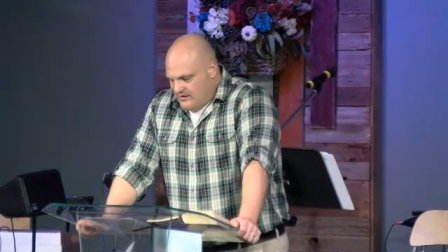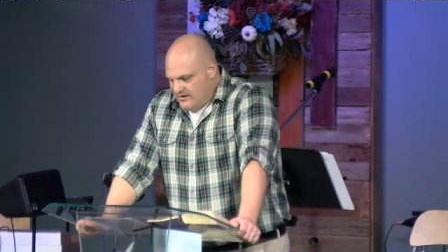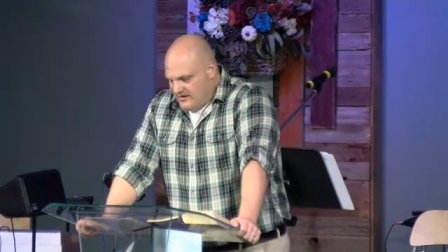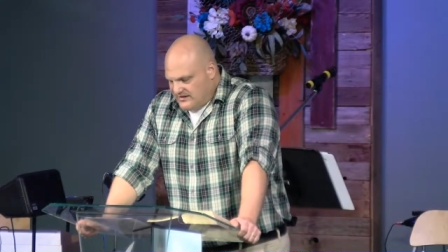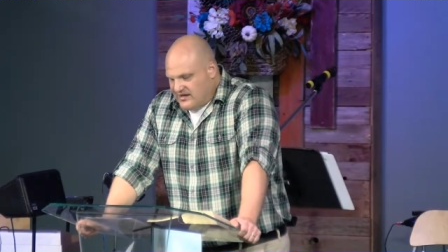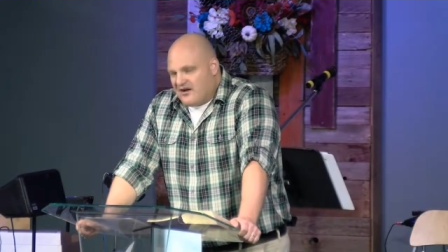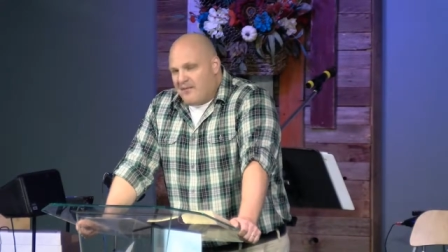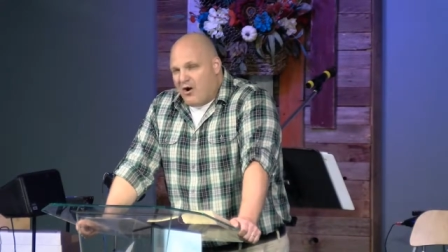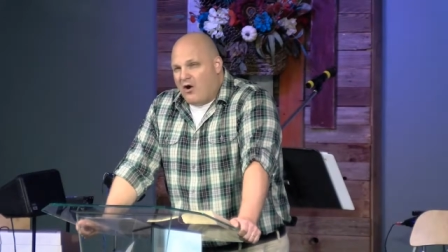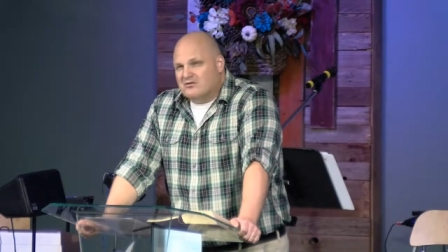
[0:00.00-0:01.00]
is going to
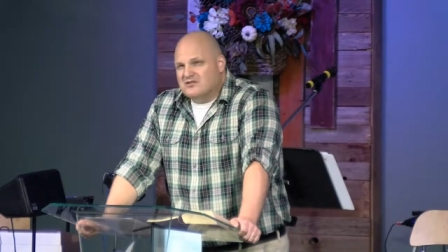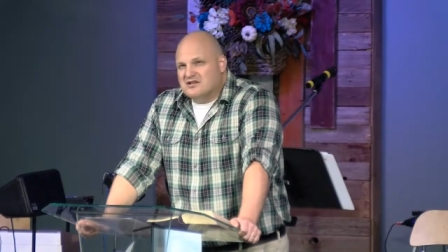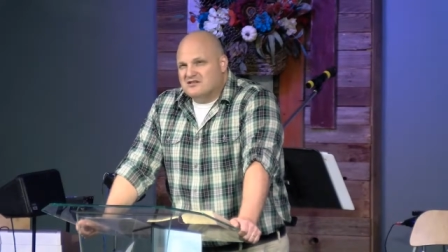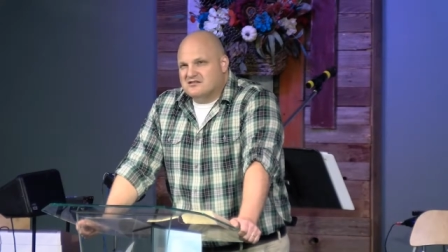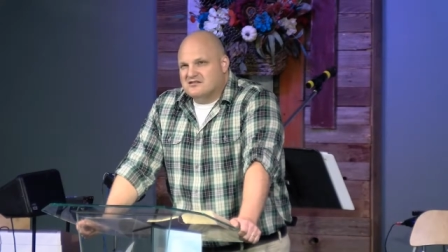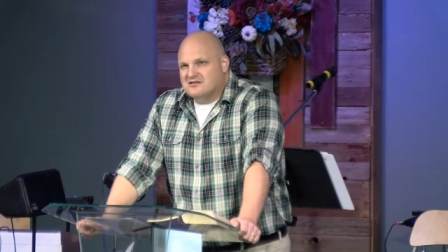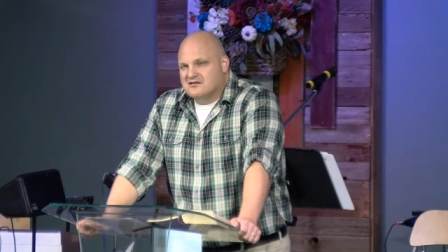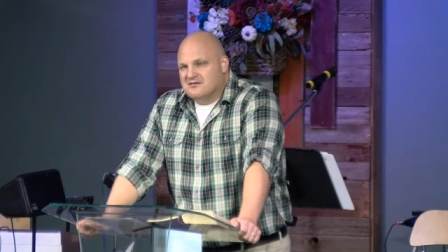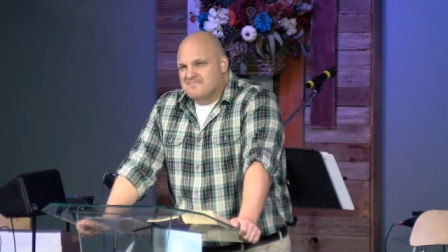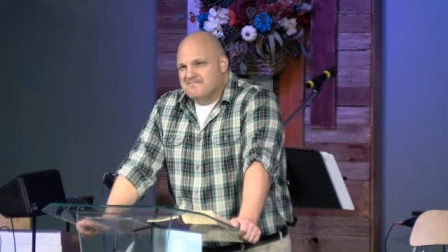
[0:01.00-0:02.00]
oppose us.
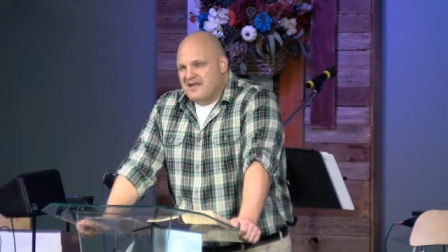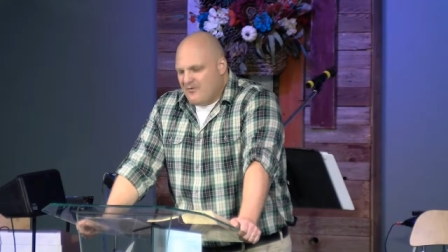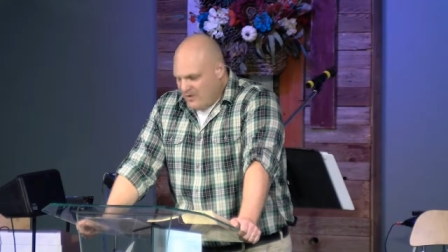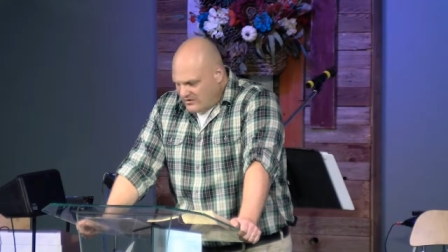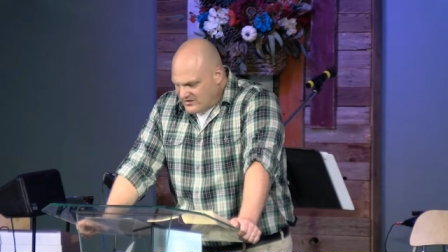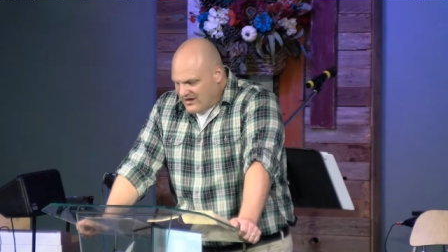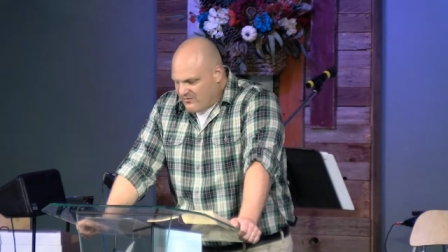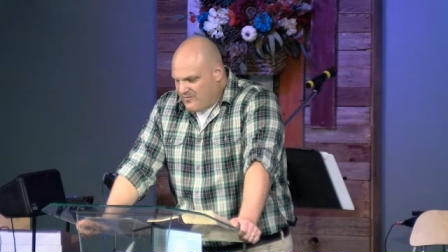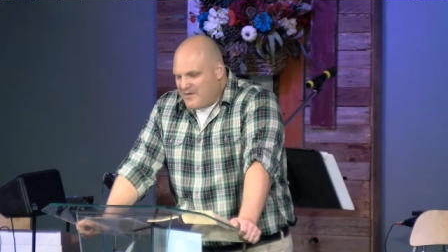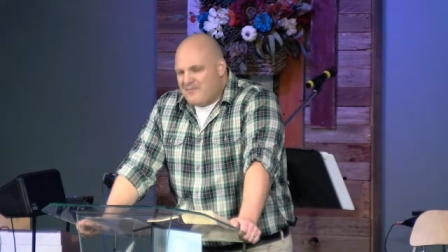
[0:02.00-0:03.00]
We also got to
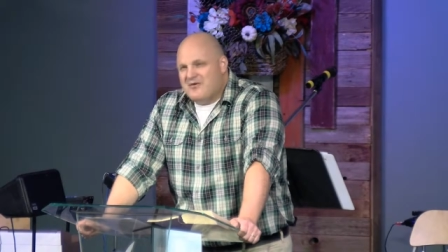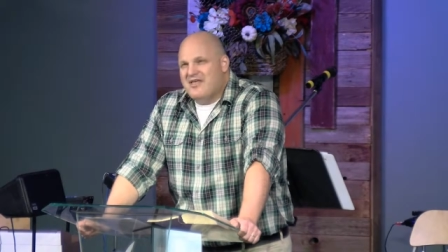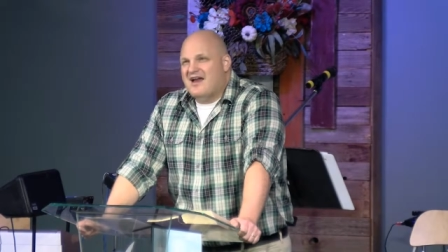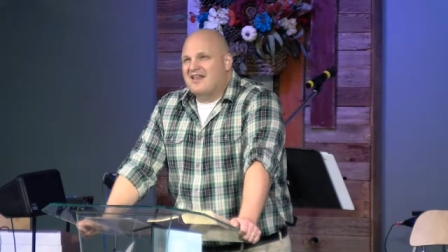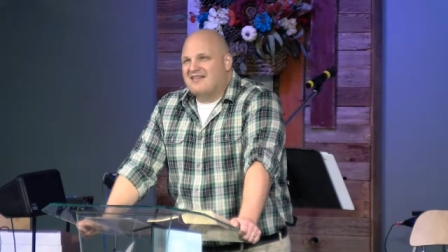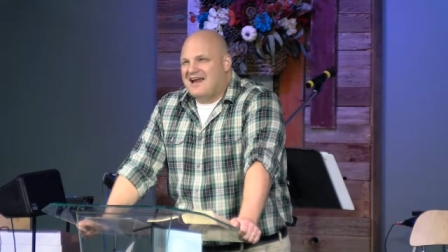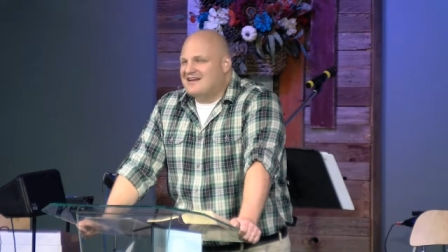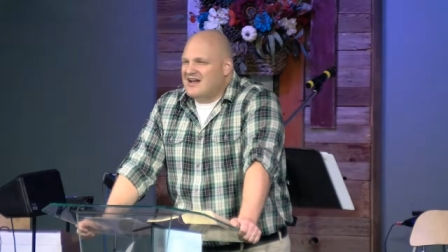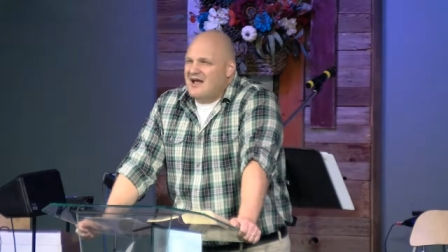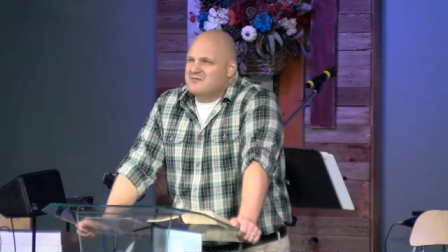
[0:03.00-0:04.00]
remember that a lot of
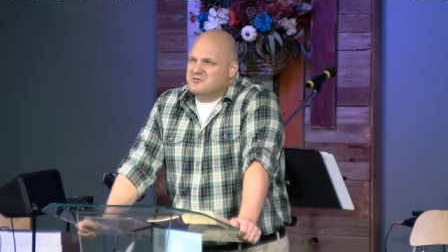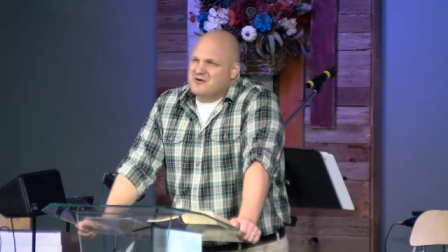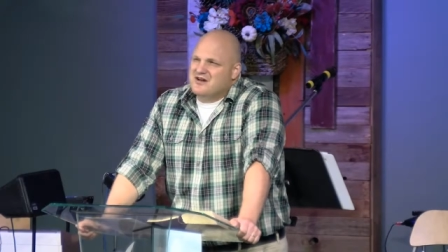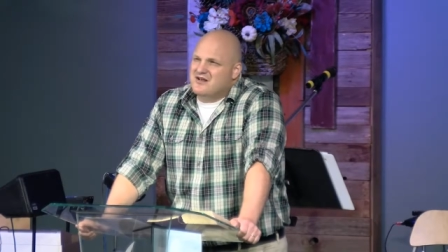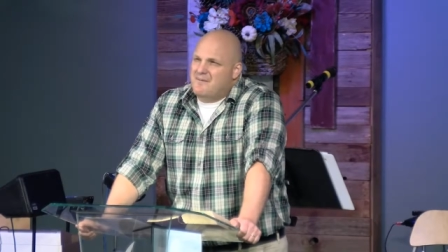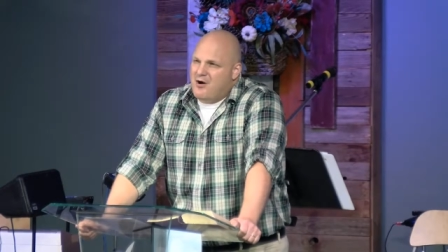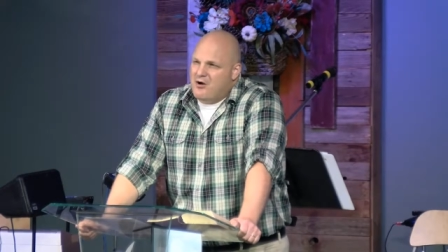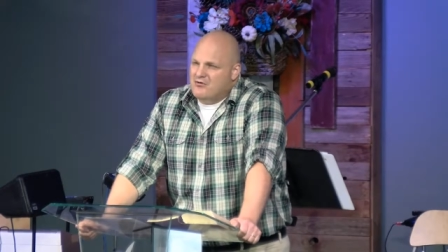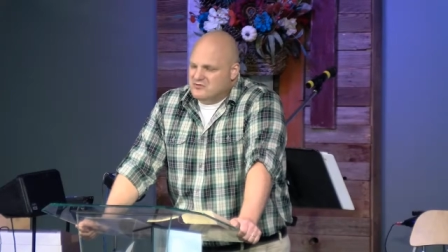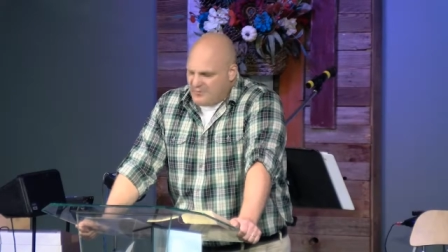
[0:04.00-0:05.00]
times we're getting
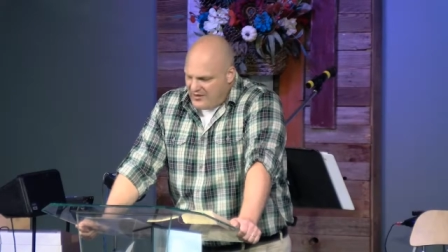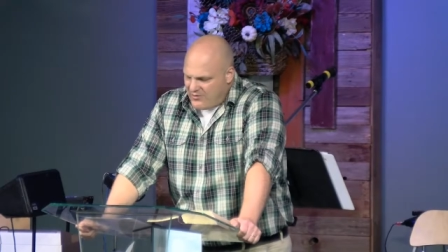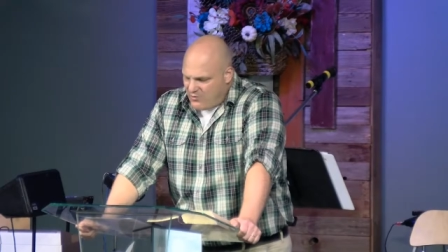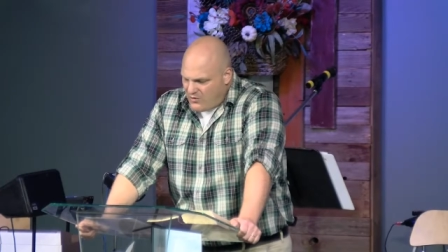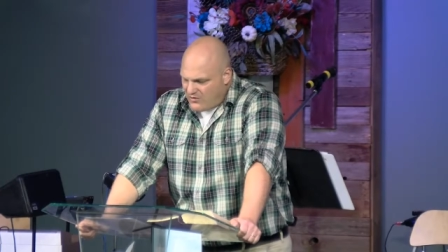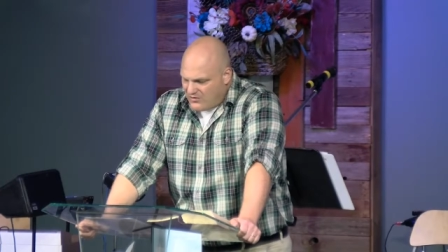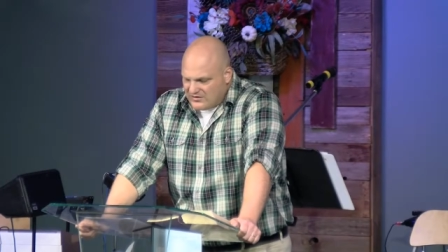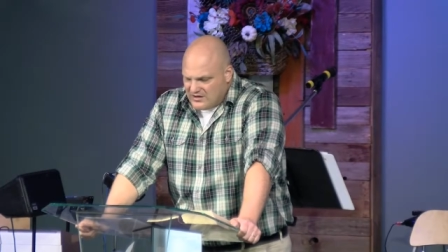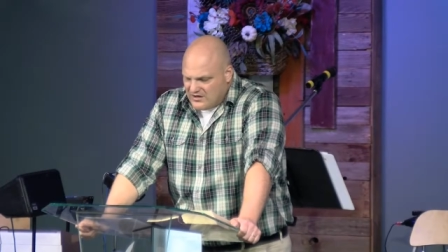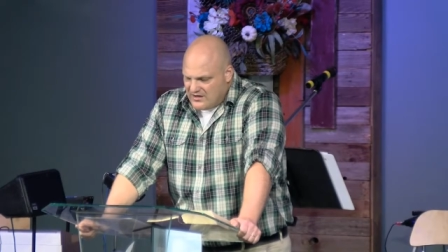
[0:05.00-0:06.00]
opposed by the world
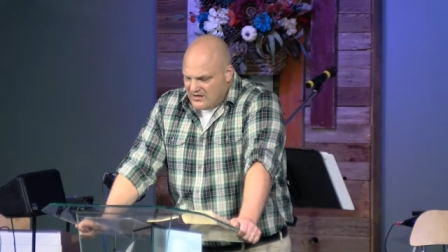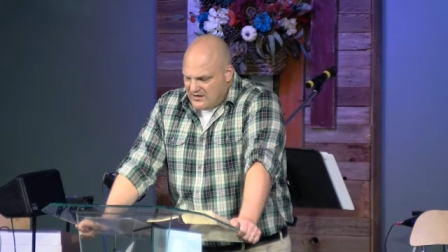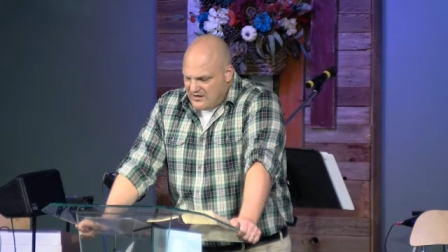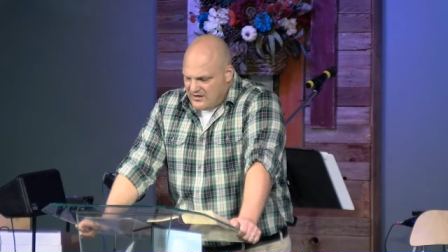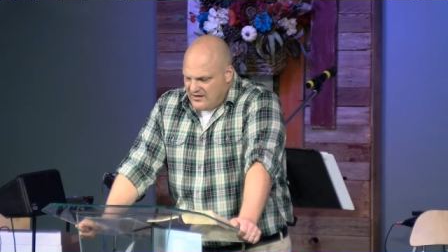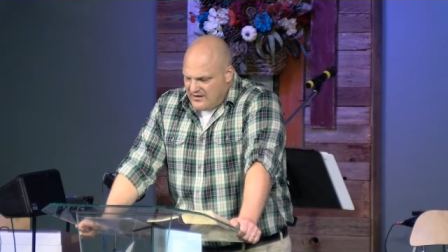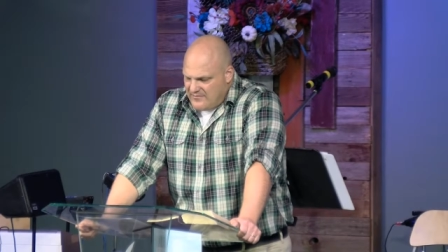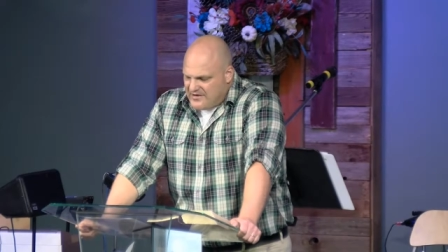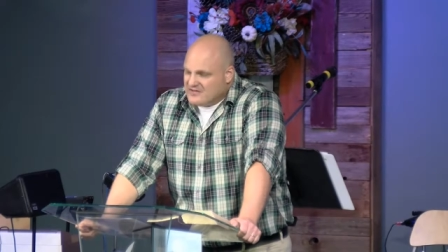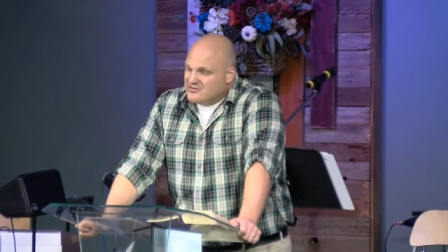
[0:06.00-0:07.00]

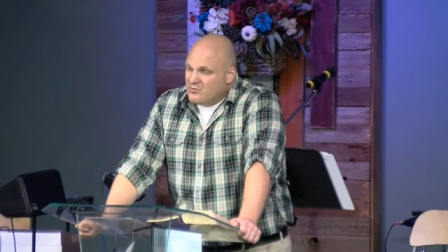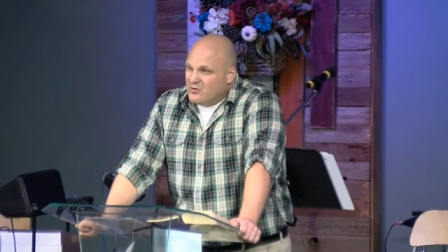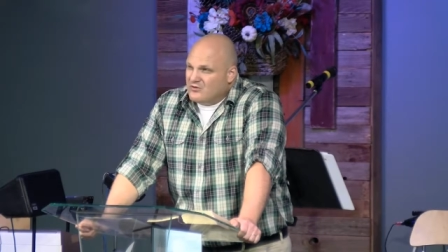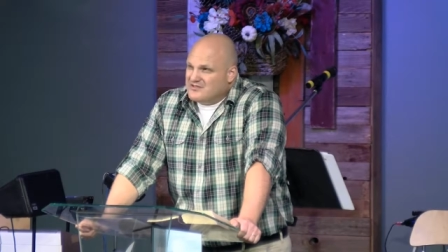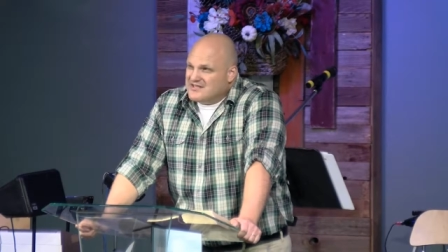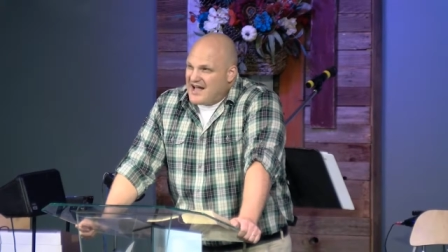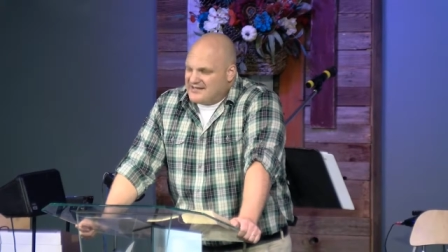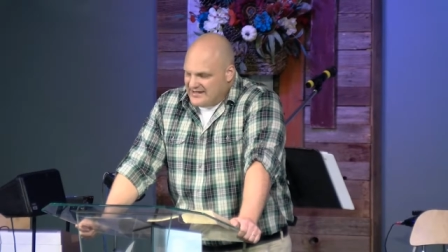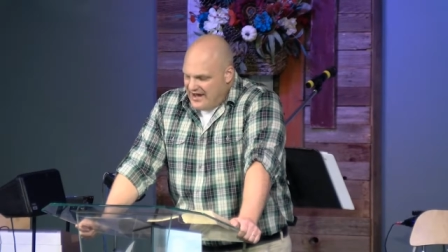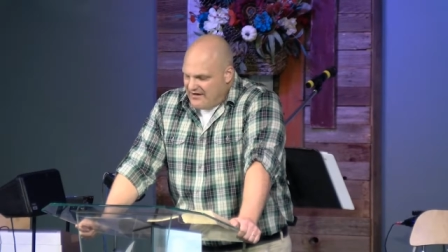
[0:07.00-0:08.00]
because the world is
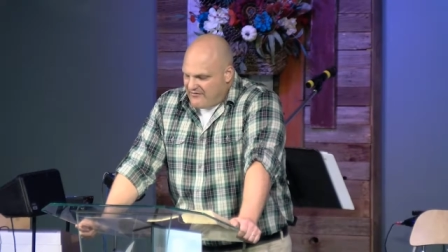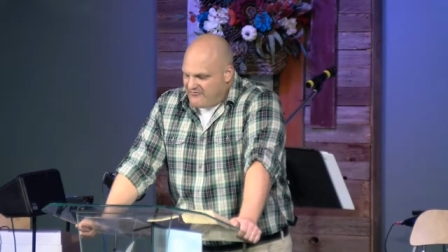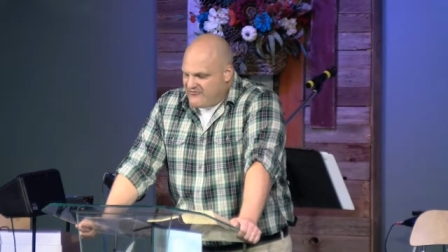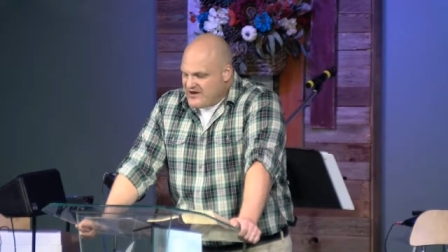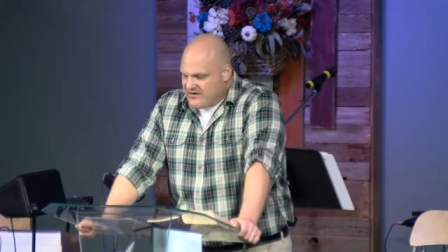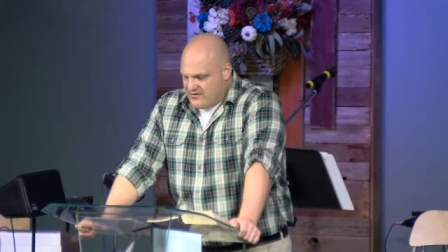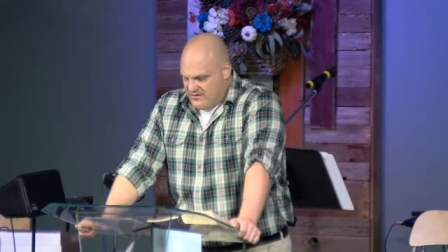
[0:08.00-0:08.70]
acting out of fear.